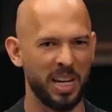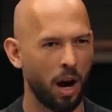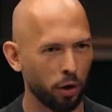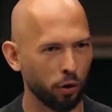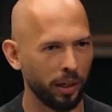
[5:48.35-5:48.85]
be
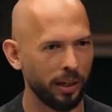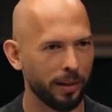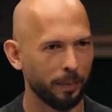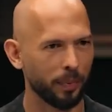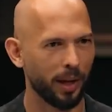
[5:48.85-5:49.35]
hungry
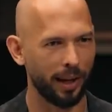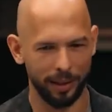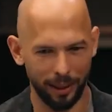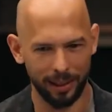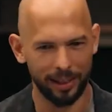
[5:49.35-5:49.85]

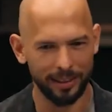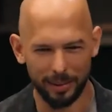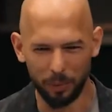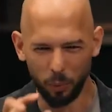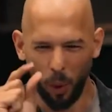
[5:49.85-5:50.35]
and
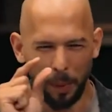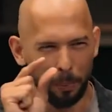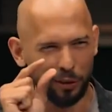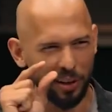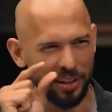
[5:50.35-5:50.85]

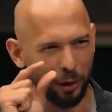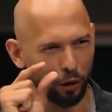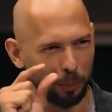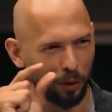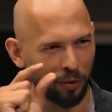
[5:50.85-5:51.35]
1%
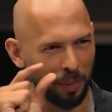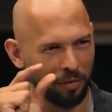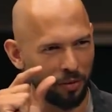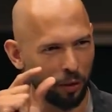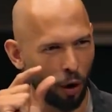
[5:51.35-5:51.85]
irritable from my
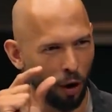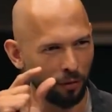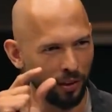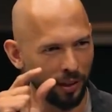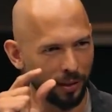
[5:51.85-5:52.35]
5th
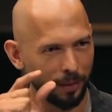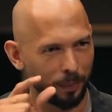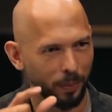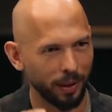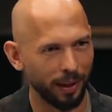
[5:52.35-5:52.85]
coffee
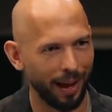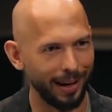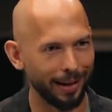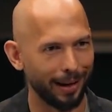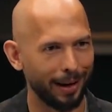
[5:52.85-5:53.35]

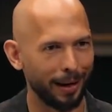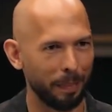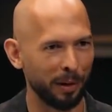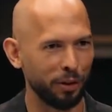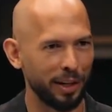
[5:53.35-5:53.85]
and
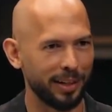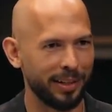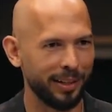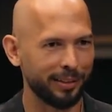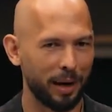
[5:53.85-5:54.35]
a bunch of
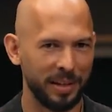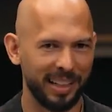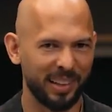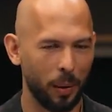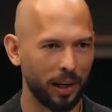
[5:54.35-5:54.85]
nicotine inside of me.
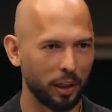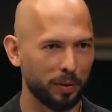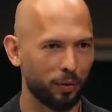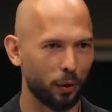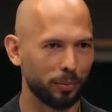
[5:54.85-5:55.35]
That's how I like to
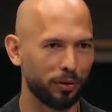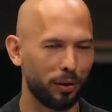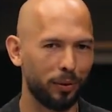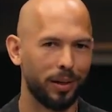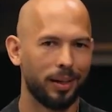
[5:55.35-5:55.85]
perform.
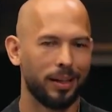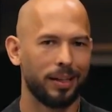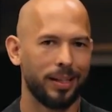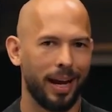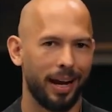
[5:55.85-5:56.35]
So
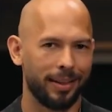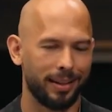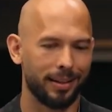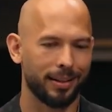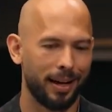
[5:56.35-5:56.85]
yeah, I
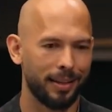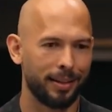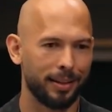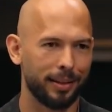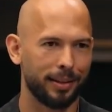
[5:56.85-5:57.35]
think
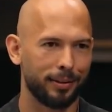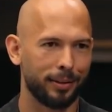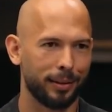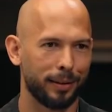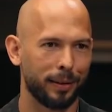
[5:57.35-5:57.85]
it's
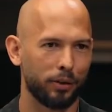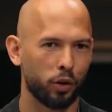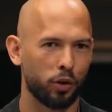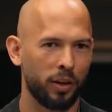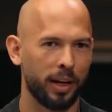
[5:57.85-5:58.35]
a good